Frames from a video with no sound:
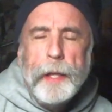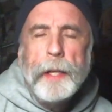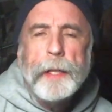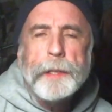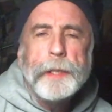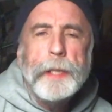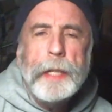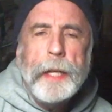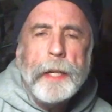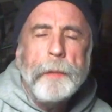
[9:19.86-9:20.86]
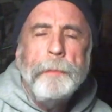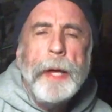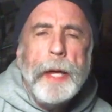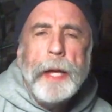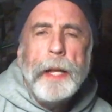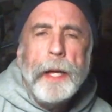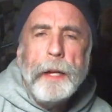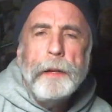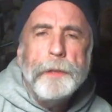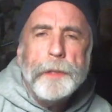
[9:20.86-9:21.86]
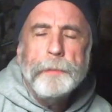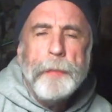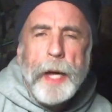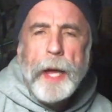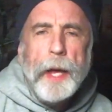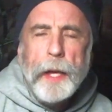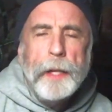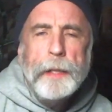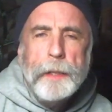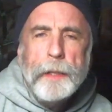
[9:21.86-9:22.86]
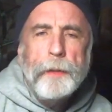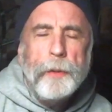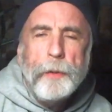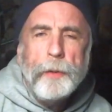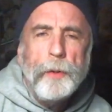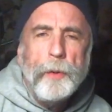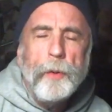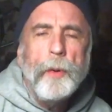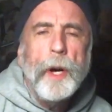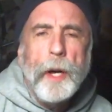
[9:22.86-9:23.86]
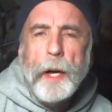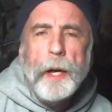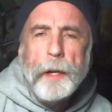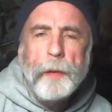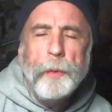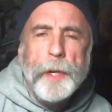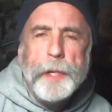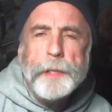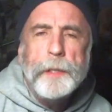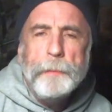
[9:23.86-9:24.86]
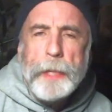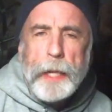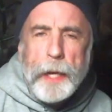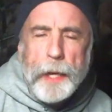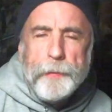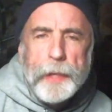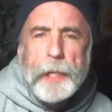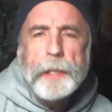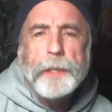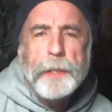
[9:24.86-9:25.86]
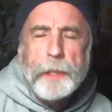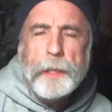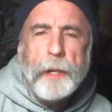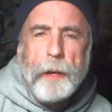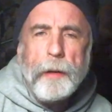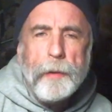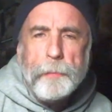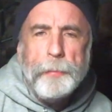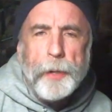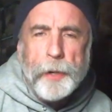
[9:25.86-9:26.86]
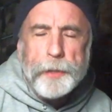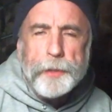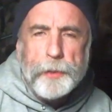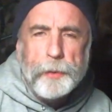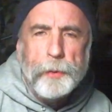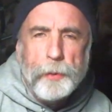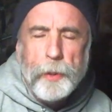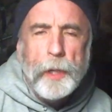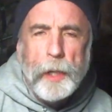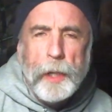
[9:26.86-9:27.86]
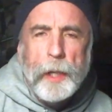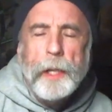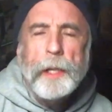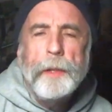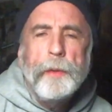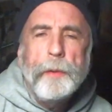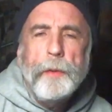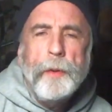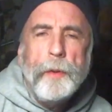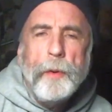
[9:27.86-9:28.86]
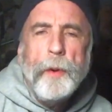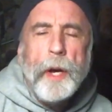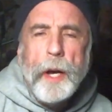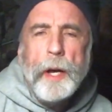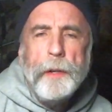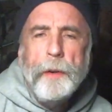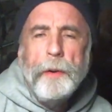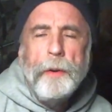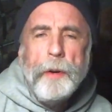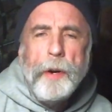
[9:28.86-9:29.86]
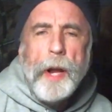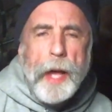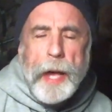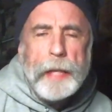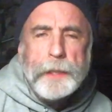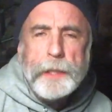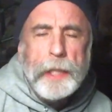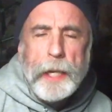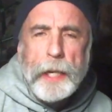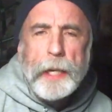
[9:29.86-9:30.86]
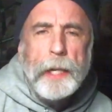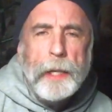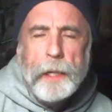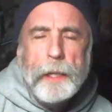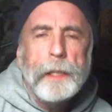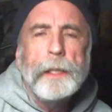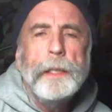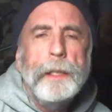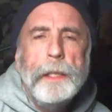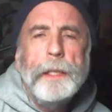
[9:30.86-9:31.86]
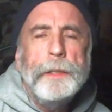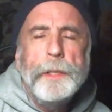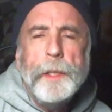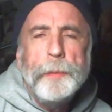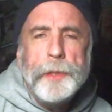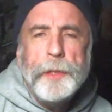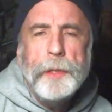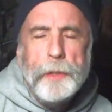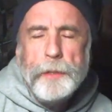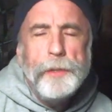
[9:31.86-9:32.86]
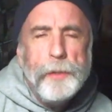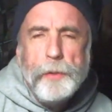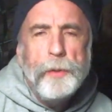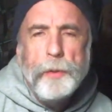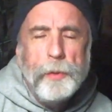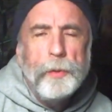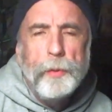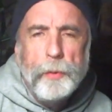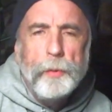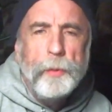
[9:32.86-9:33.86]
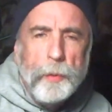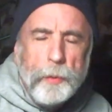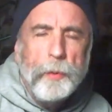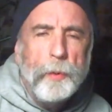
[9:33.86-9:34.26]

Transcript: I sing like a man out of his mind. I don't know why I wasted my life sitting on a bar stool. I don't know why your eyes shine like an Egyptian jewel.